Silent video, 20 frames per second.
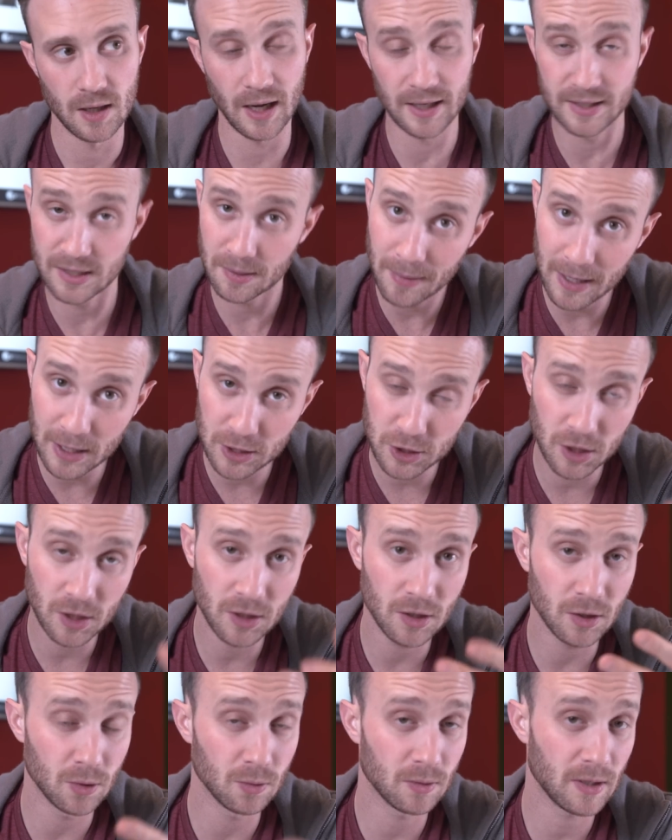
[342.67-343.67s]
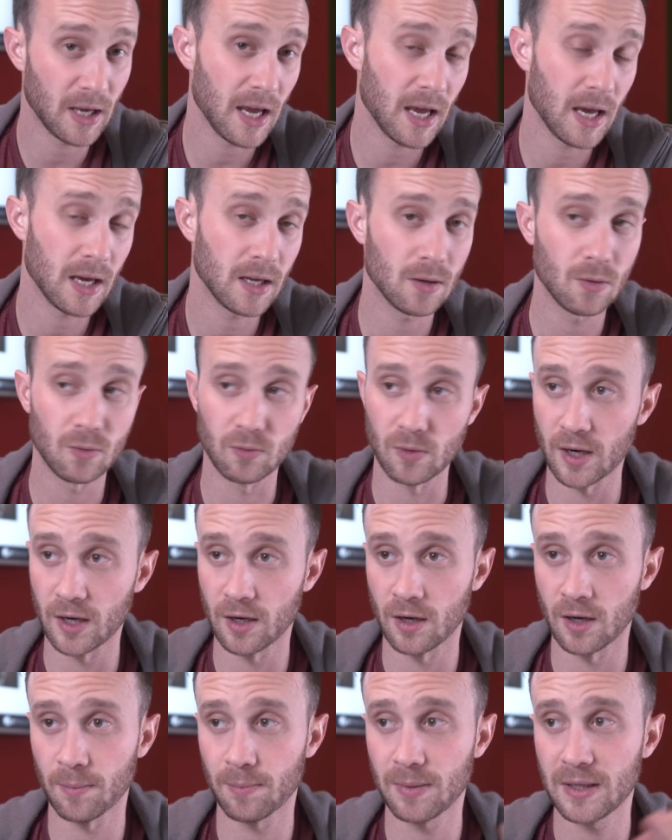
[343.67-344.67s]
Not to mention, you can run
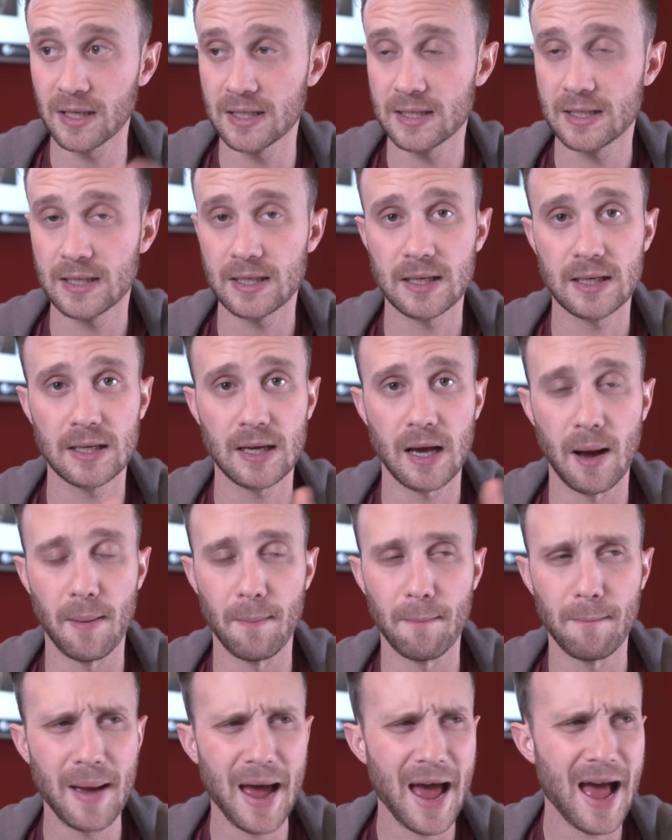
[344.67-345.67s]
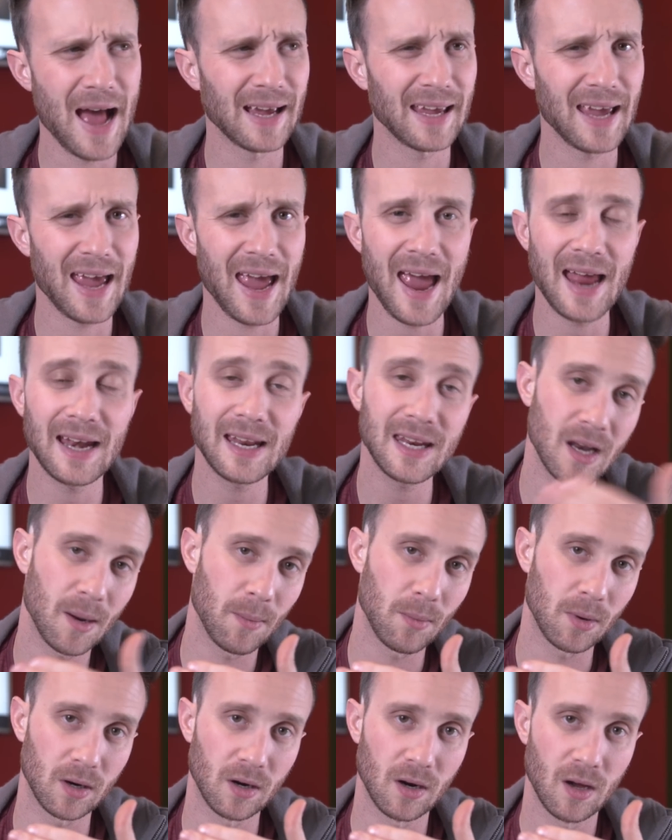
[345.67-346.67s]
it on a PC, a Mac, any
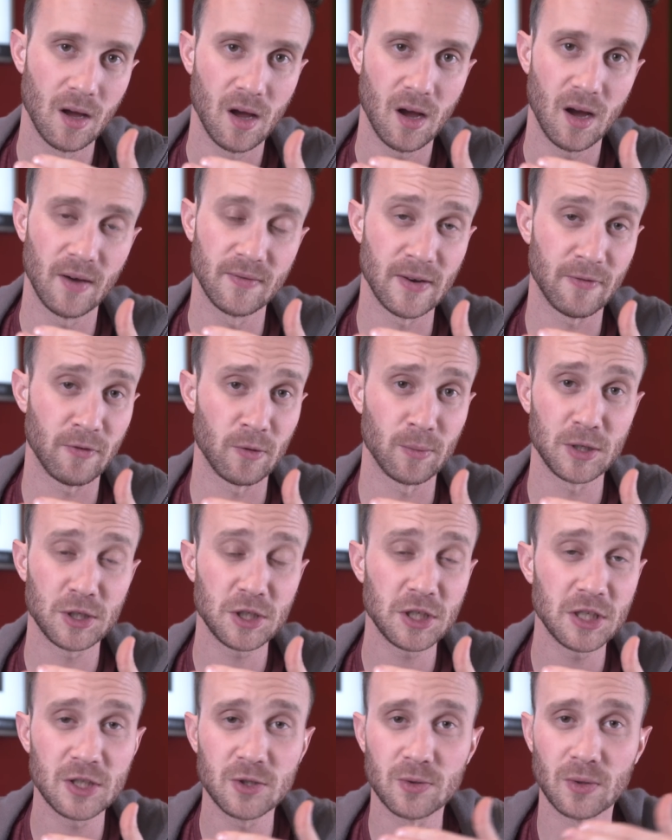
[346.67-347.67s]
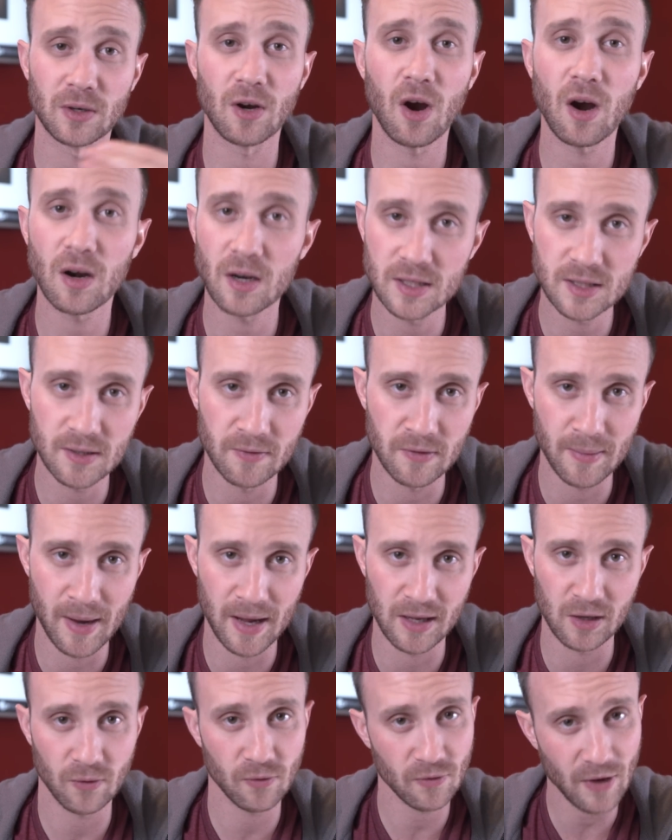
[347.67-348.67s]
number of different machines, regardless of the
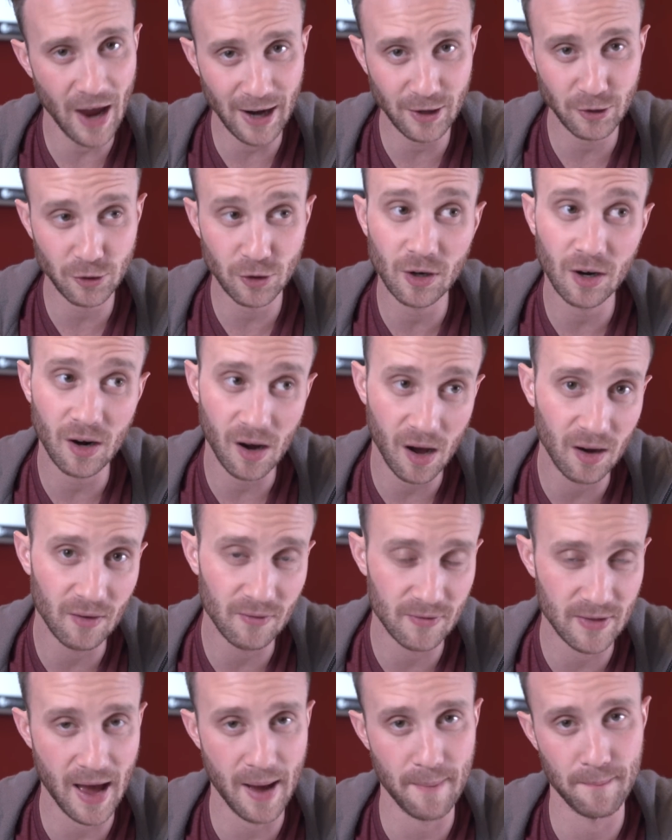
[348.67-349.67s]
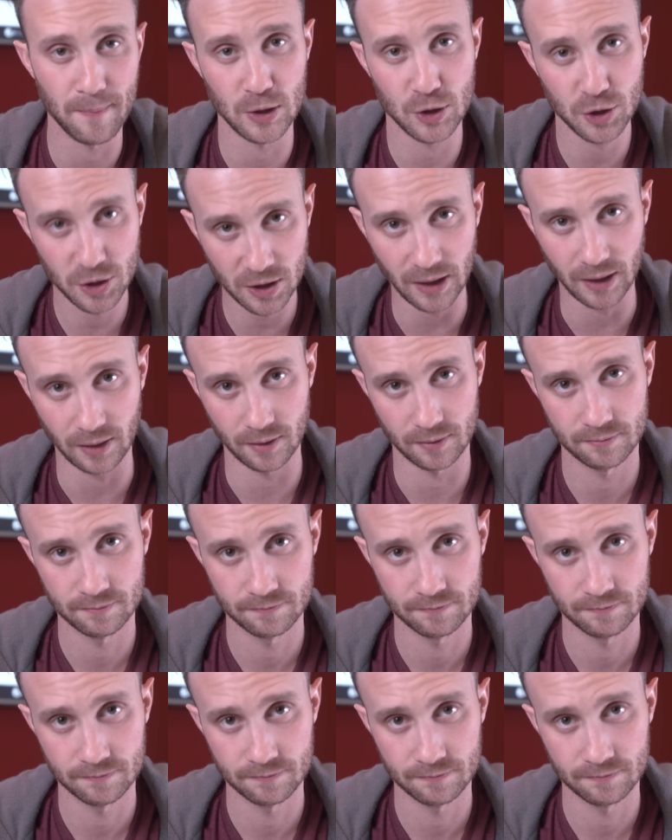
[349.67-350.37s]
manufacturer of that machine.